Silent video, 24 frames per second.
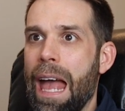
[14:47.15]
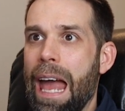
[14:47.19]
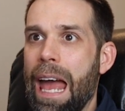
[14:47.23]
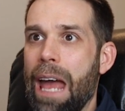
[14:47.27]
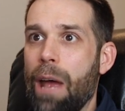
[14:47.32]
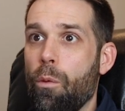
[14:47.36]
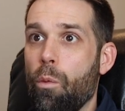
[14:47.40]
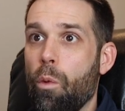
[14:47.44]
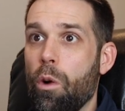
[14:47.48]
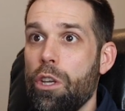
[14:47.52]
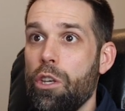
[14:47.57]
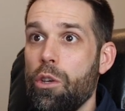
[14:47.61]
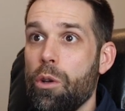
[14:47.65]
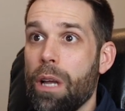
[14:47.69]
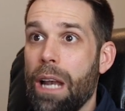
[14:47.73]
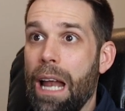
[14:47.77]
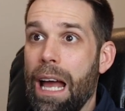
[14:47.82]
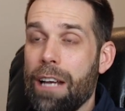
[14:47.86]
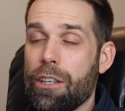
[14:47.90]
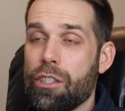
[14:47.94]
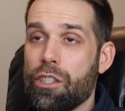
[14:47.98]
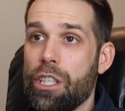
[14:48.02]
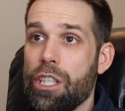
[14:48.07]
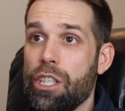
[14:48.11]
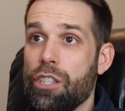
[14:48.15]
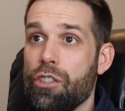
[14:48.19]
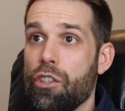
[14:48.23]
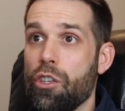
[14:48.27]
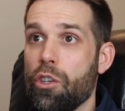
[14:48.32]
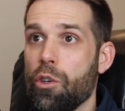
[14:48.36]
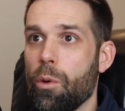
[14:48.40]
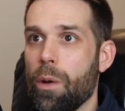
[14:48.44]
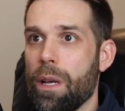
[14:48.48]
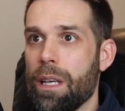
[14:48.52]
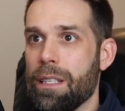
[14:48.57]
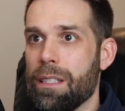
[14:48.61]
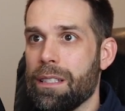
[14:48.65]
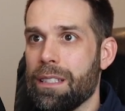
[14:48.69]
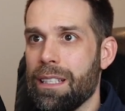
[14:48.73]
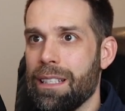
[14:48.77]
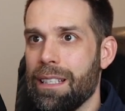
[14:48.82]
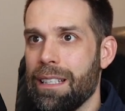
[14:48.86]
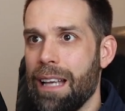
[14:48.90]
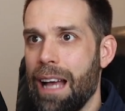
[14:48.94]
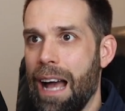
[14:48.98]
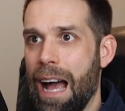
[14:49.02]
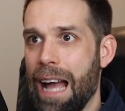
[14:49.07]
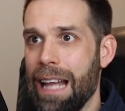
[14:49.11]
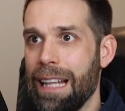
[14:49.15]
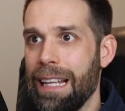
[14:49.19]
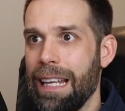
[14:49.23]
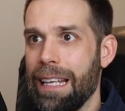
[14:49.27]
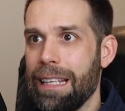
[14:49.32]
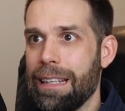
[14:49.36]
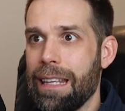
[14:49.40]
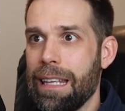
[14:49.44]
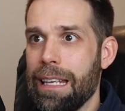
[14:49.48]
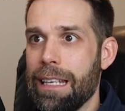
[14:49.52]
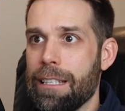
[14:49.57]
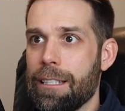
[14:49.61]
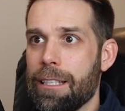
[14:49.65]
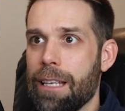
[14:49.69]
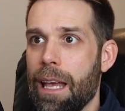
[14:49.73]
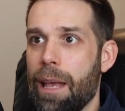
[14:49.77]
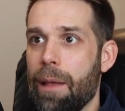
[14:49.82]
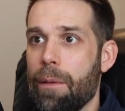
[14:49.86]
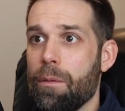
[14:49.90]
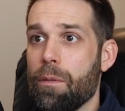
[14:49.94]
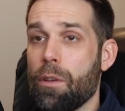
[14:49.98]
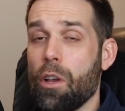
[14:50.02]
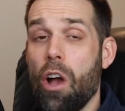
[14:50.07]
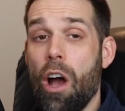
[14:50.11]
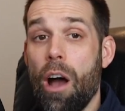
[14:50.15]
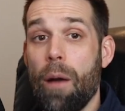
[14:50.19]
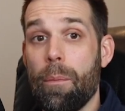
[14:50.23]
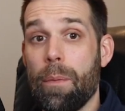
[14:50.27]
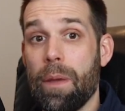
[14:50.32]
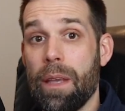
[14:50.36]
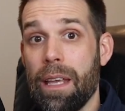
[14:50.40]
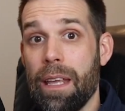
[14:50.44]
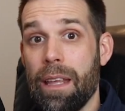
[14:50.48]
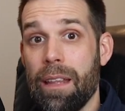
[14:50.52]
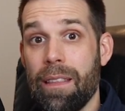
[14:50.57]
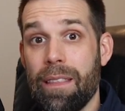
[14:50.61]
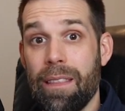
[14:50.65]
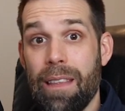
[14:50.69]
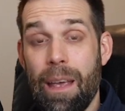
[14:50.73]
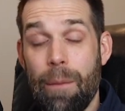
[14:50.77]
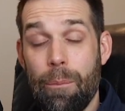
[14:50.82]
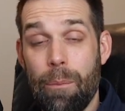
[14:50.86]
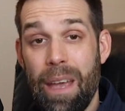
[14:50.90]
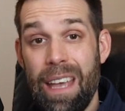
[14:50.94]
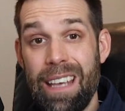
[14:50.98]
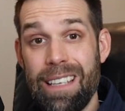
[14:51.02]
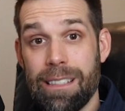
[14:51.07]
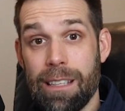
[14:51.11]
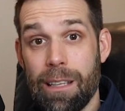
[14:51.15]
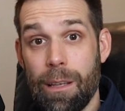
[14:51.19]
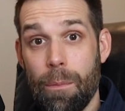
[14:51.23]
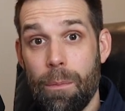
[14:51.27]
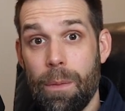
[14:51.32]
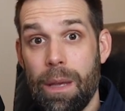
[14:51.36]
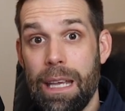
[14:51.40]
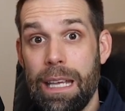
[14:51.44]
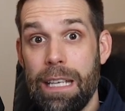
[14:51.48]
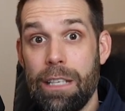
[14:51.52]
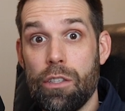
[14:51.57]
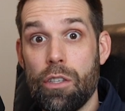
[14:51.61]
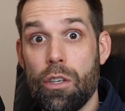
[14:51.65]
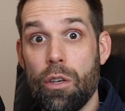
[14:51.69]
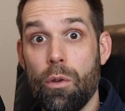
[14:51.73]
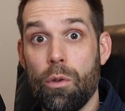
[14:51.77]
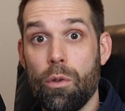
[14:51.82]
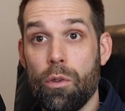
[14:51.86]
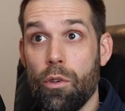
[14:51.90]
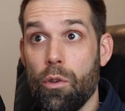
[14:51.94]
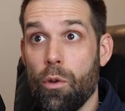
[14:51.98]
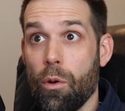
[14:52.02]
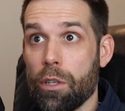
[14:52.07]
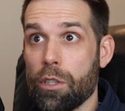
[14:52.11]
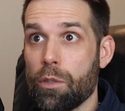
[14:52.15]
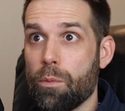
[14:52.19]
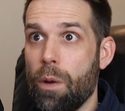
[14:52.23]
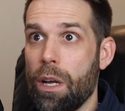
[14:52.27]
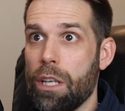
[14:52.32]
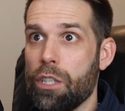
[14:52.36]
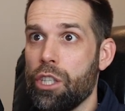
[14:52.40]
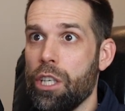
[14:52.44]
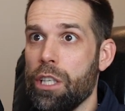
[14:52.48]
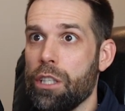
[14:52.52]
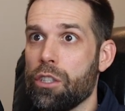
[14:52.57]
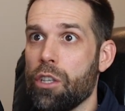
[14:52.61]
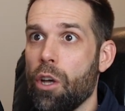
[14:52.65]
And what you can actually do is highlight these and copy and paste them into your spreadsheet.